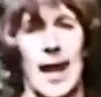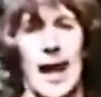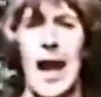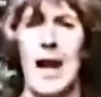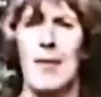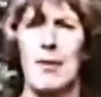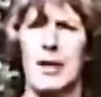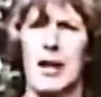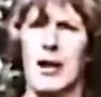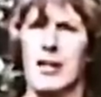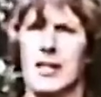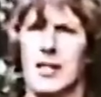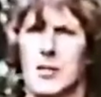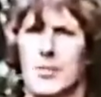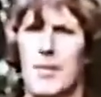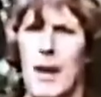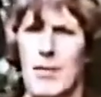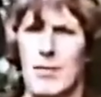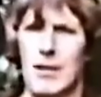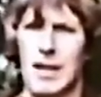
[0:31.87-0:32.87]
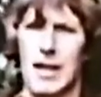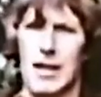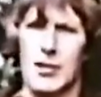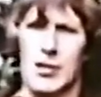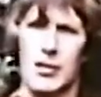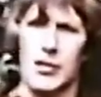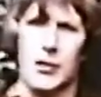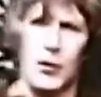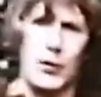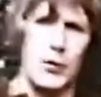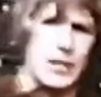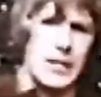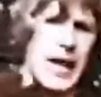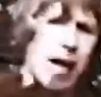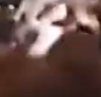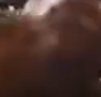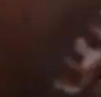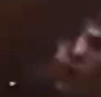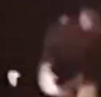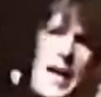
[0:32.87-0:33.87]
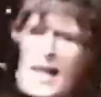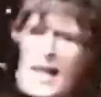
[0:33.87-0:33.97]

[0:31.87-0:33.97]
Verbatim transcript: I will not spout legends or tell you